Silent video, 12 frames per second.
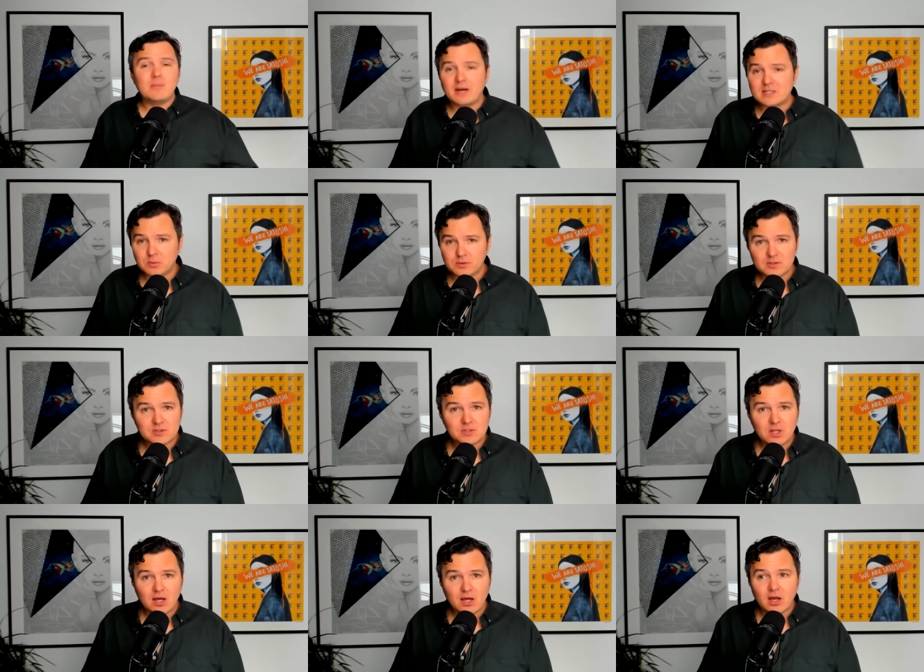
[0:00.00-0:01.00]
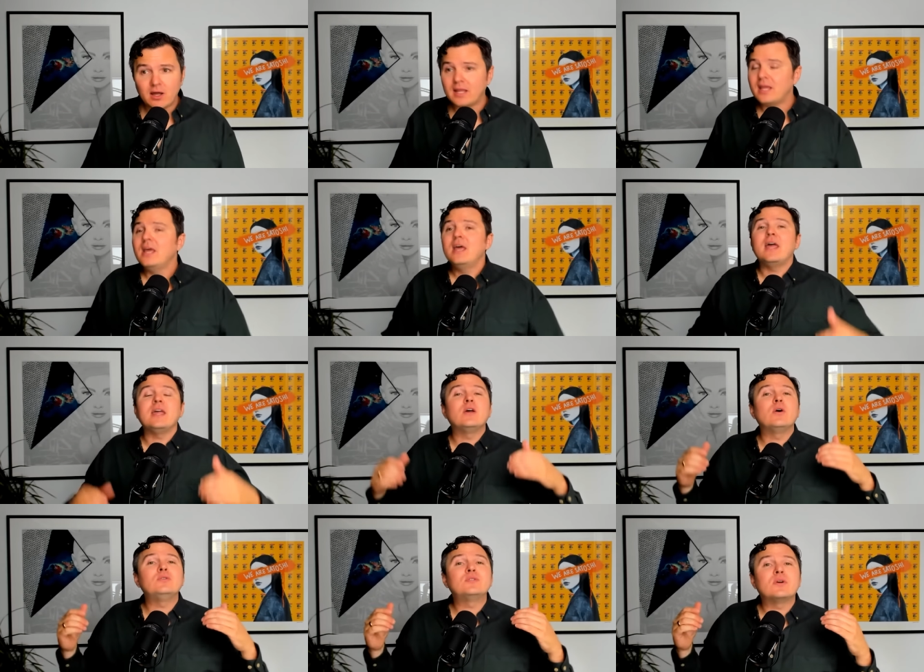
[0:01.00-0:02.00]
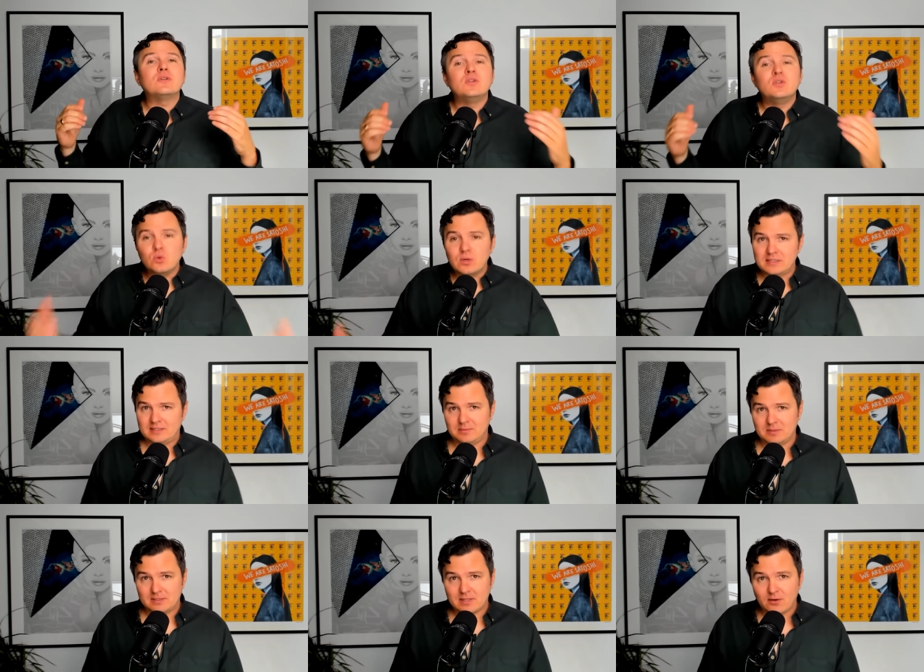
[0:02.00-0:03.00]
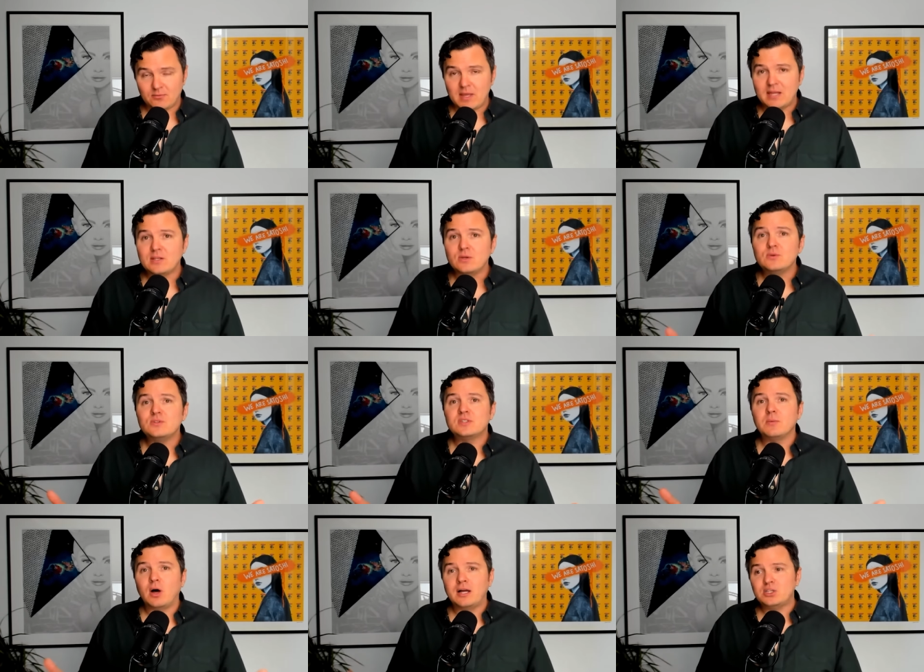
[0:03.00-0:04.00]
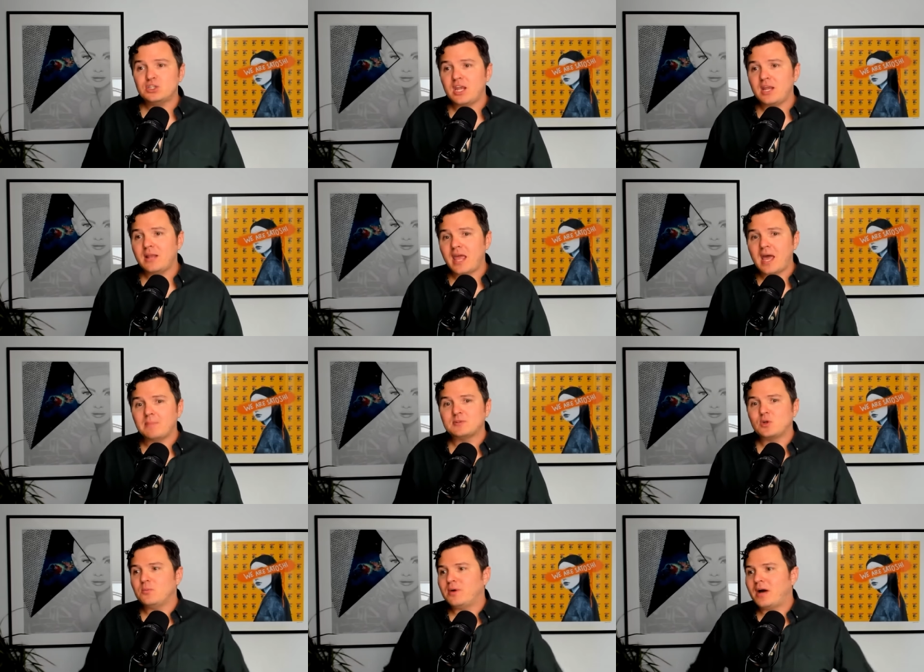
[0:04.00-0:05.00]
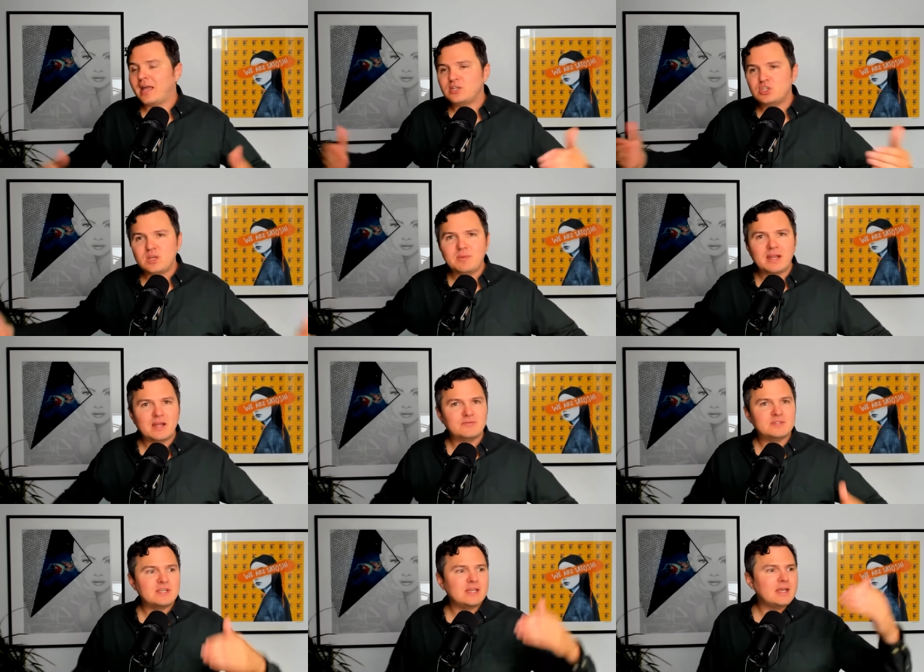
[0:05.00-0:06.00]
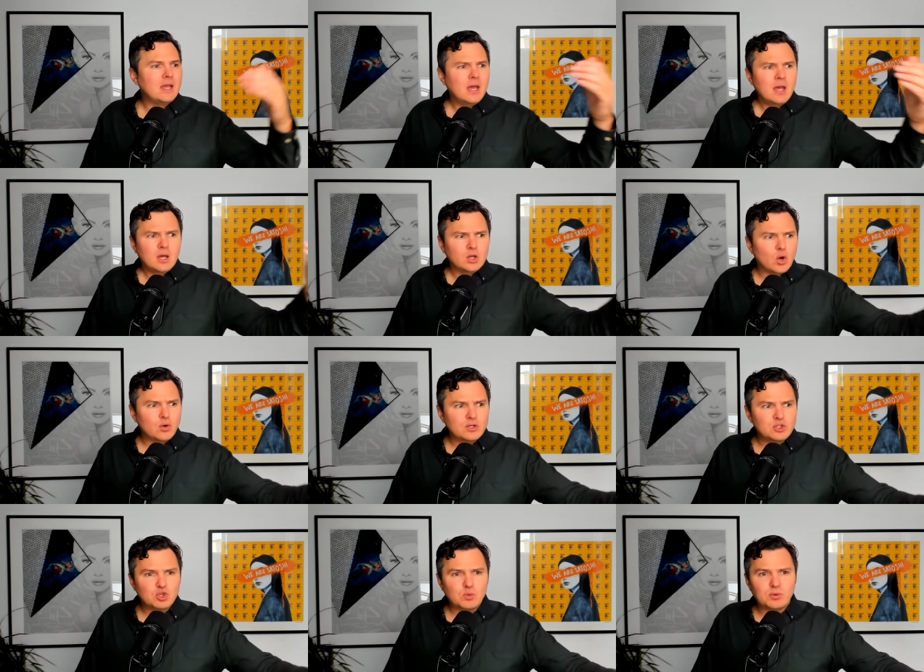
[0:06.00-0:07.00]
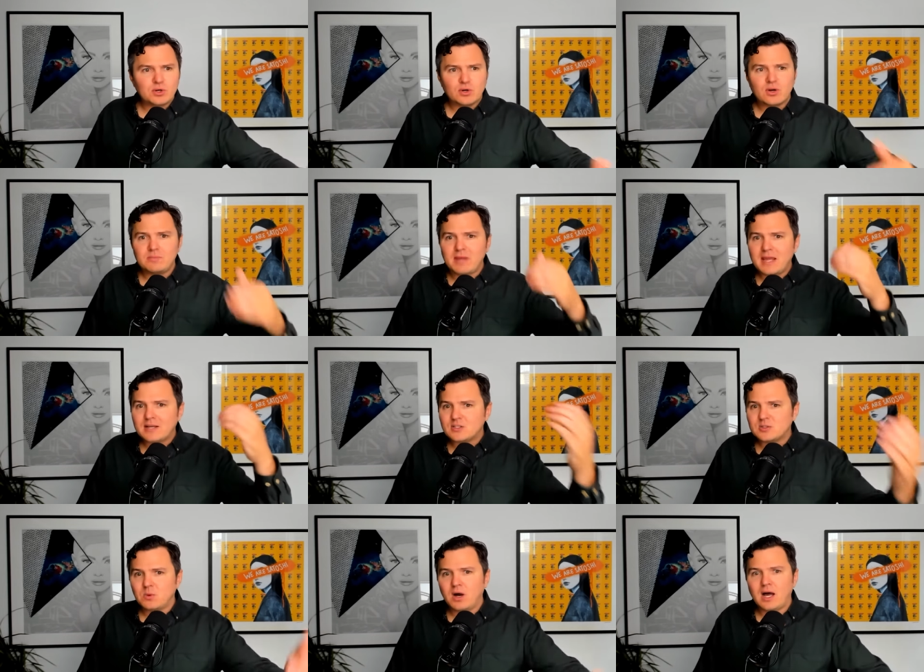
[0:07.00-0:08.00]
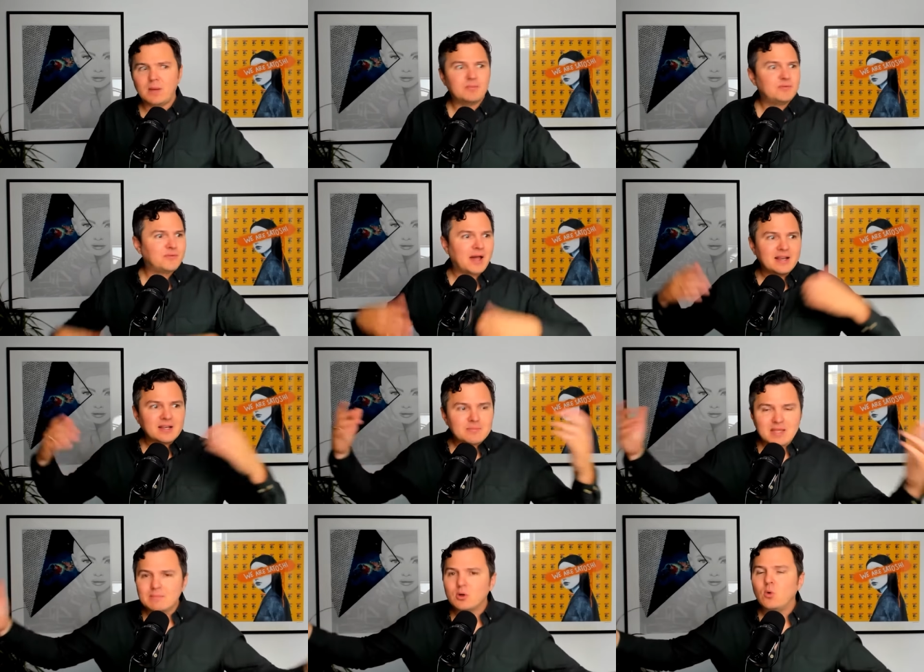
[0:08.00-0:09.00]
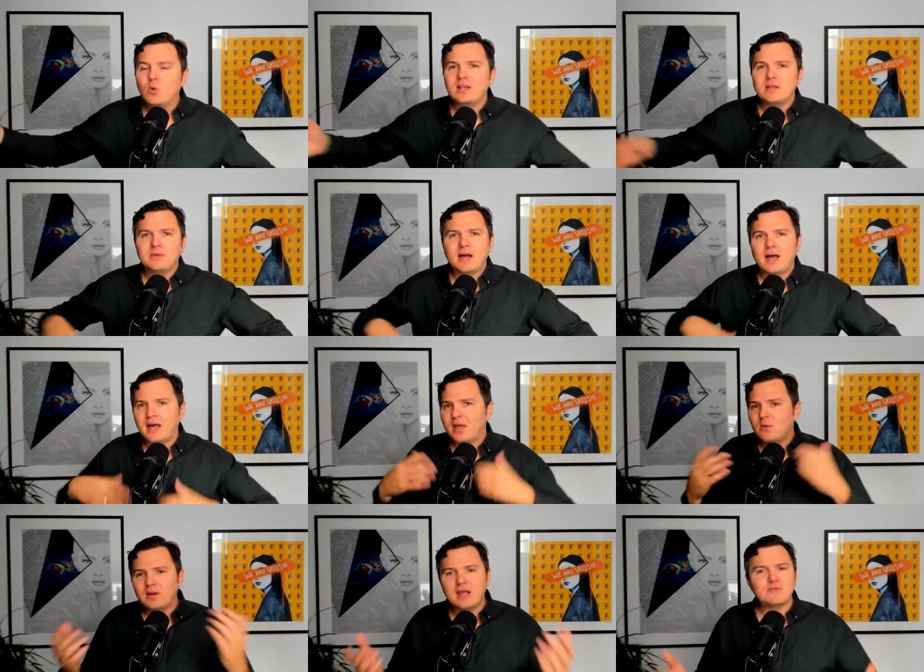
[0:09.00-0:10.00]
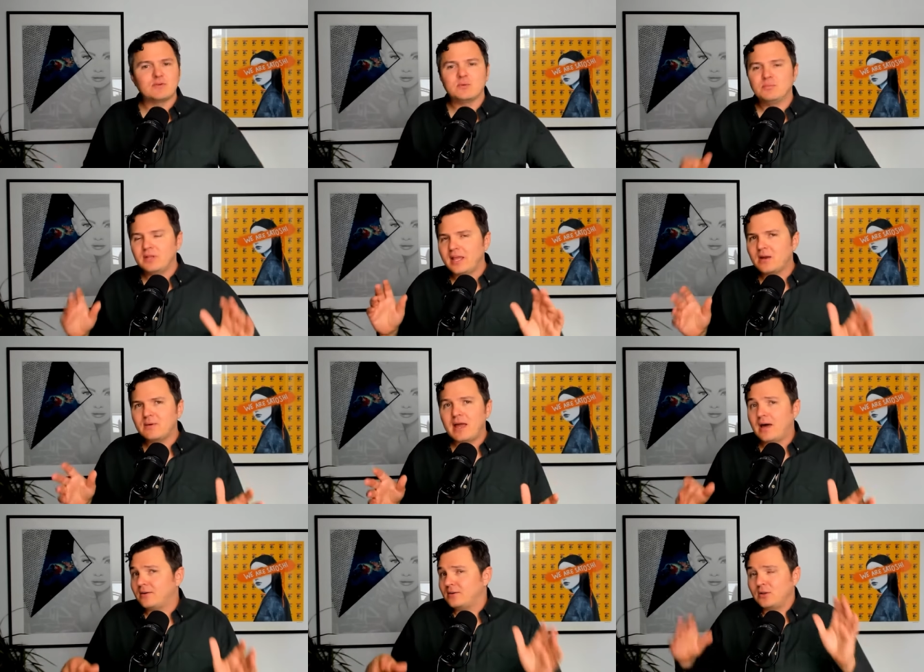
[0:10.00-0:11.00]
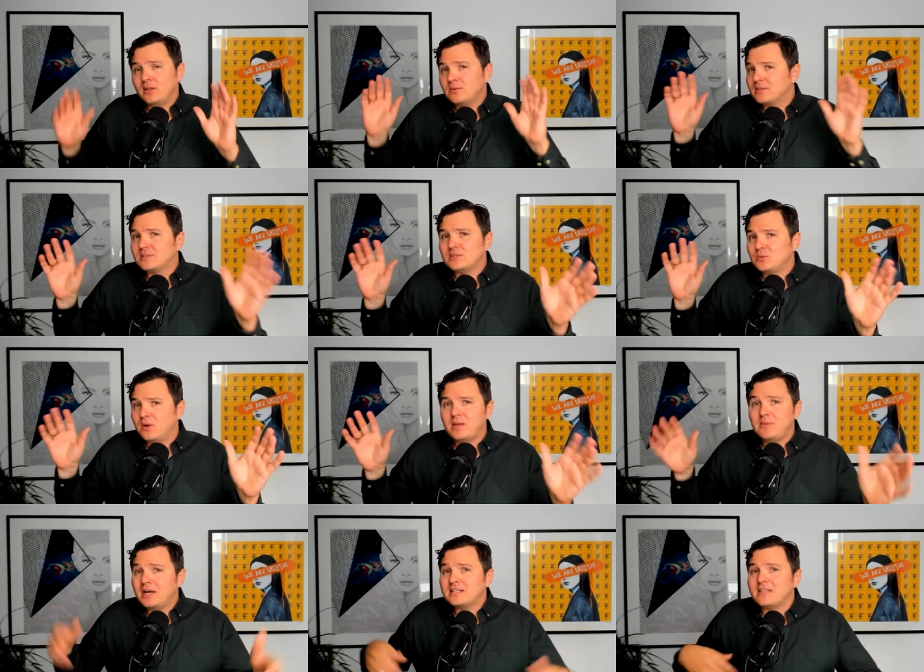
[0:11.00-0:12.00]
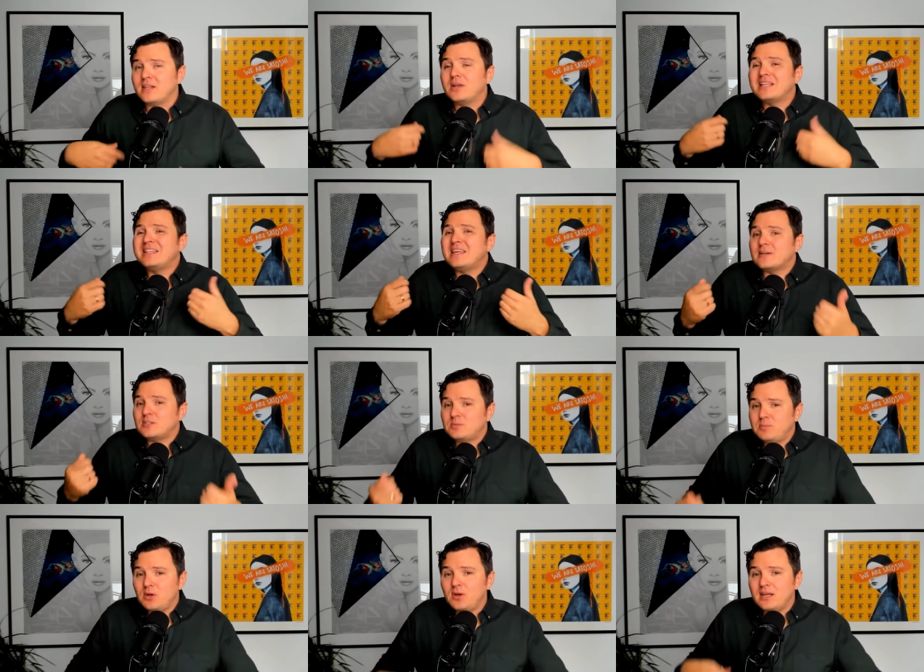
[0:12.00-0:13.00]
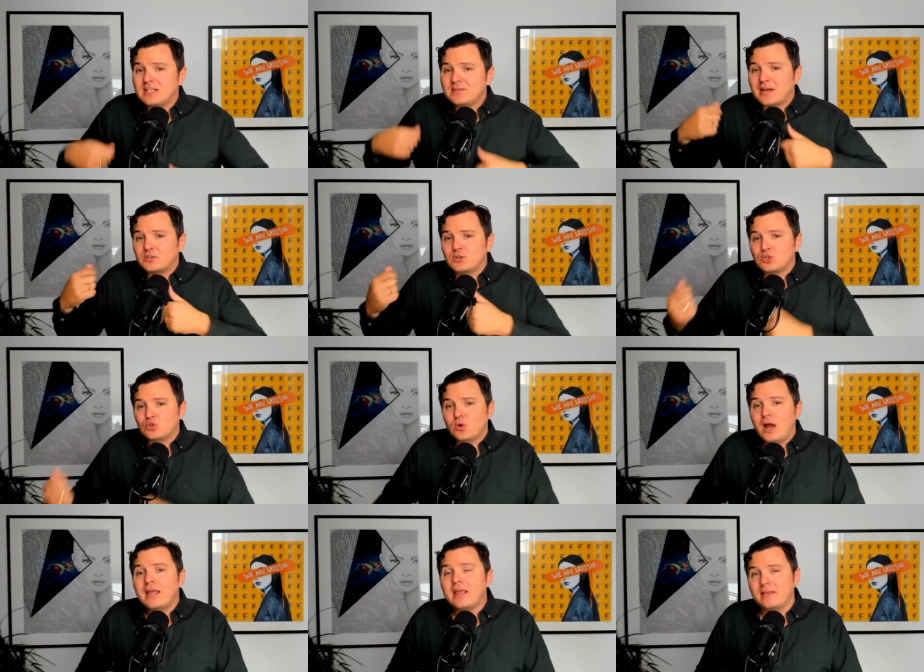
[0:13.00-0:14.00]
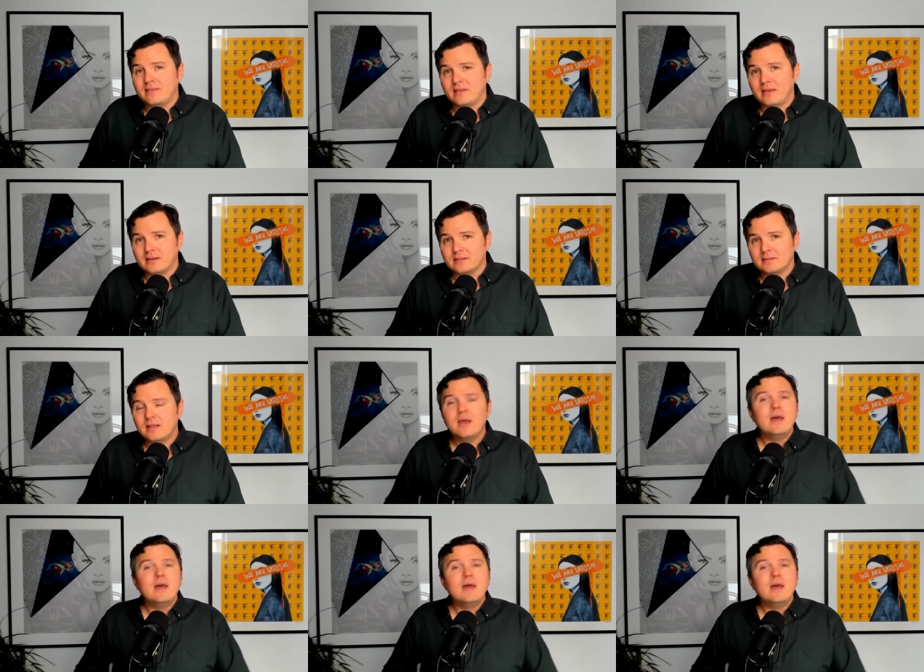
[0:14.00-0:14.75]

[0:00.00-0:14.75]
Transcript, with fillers: bucks worth of Solana on it, and go start doing some stuff, man. Use some on-chain apps. Go buy a cheap N F T. Go to Jupiter and make a swap. Find a meme coin to buy, whatever. Play around. You're only risking twenty bucks, and then you'll get the experience of actually trying things.